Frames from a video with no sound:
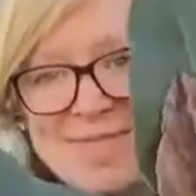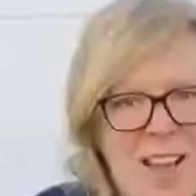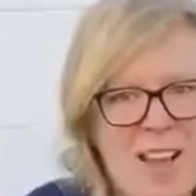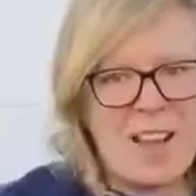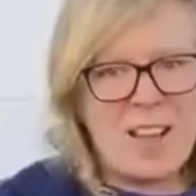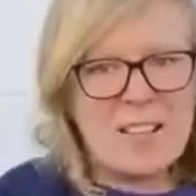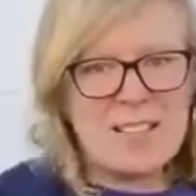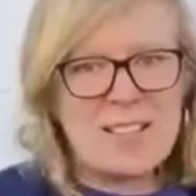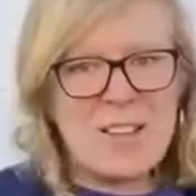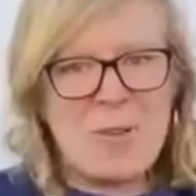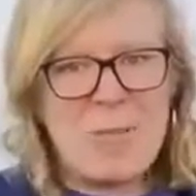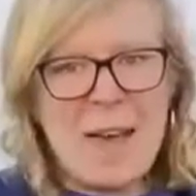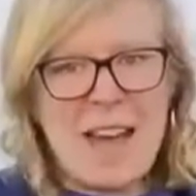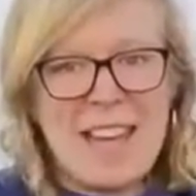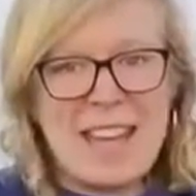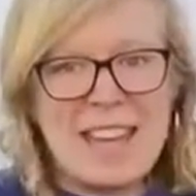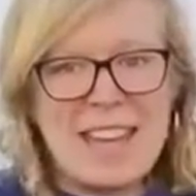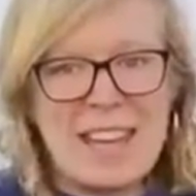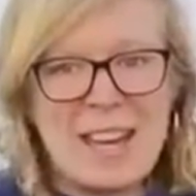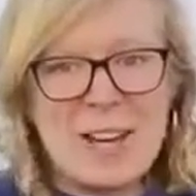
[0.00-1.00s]
Also
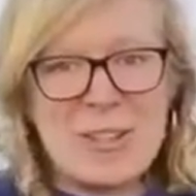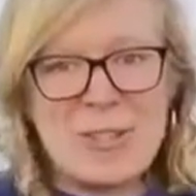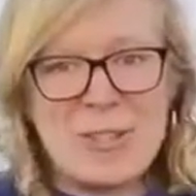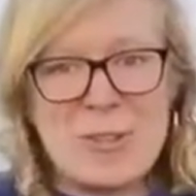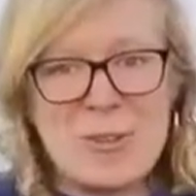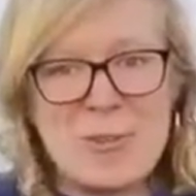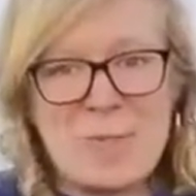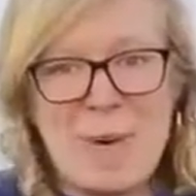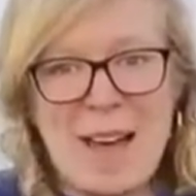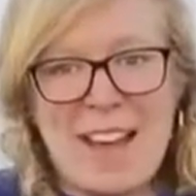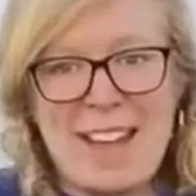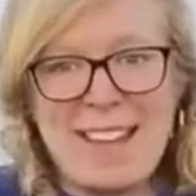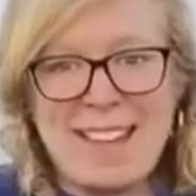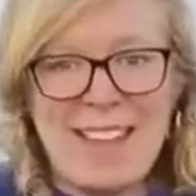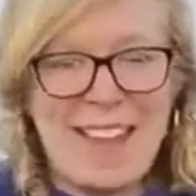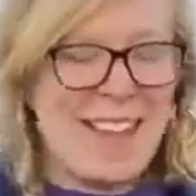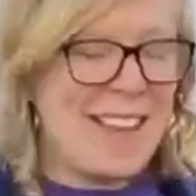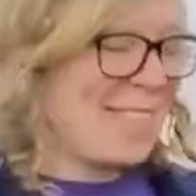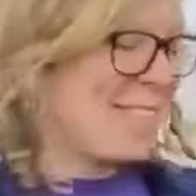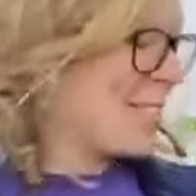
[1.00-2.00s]
back here to my
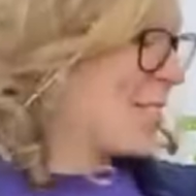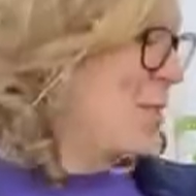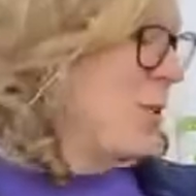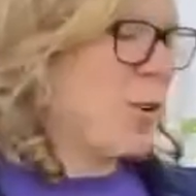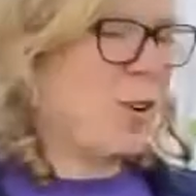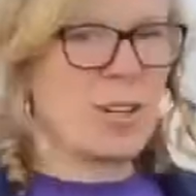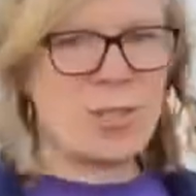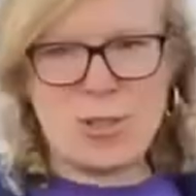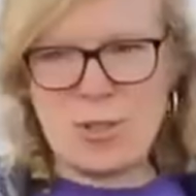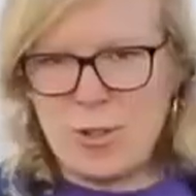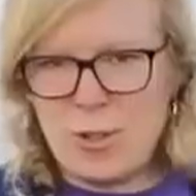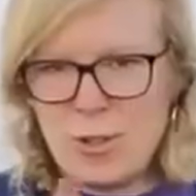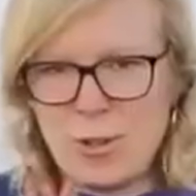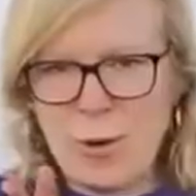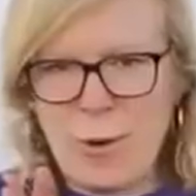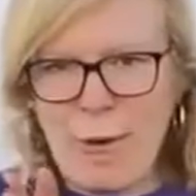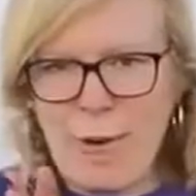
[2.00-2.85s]
left, or to your